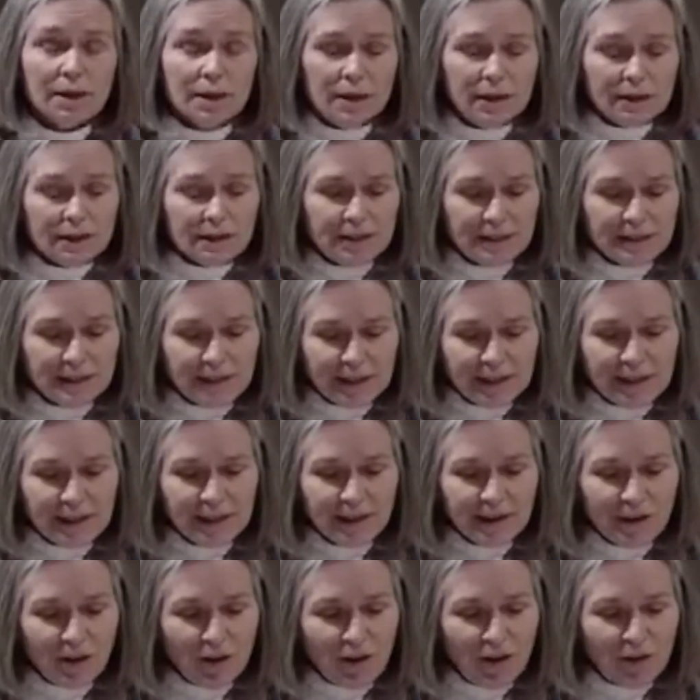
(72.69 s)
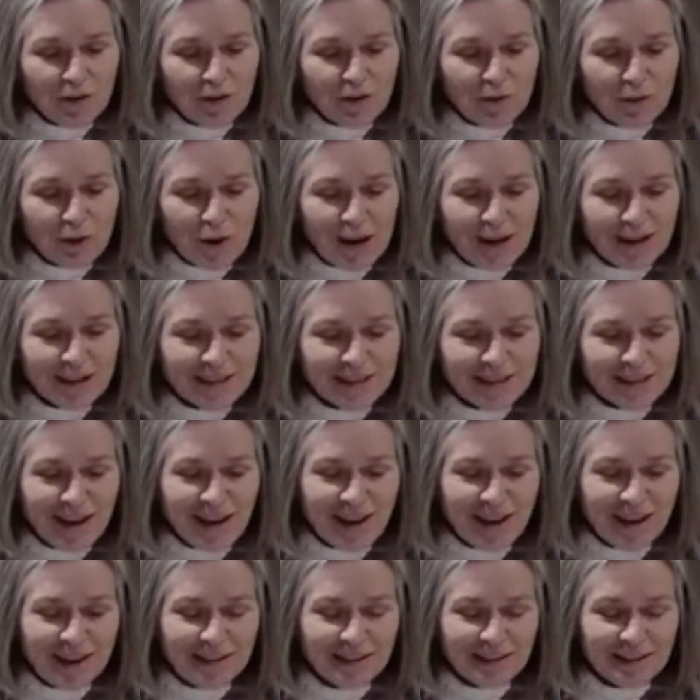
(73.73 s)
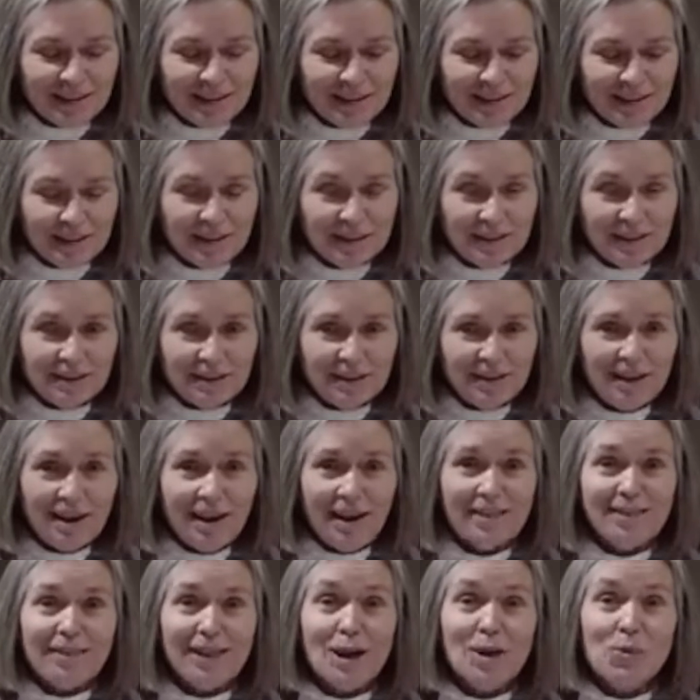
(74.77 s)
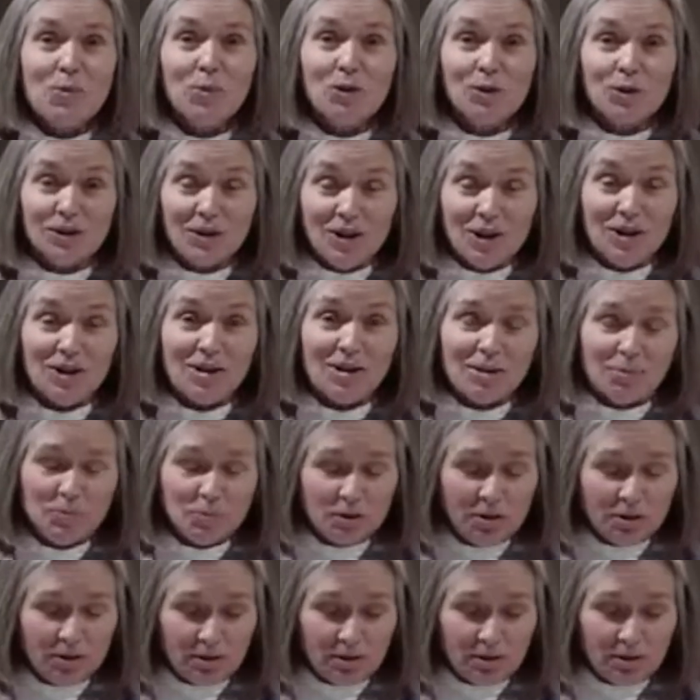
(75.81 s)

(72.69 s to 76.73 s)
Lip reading: sitting on the right side, and they were alarmed.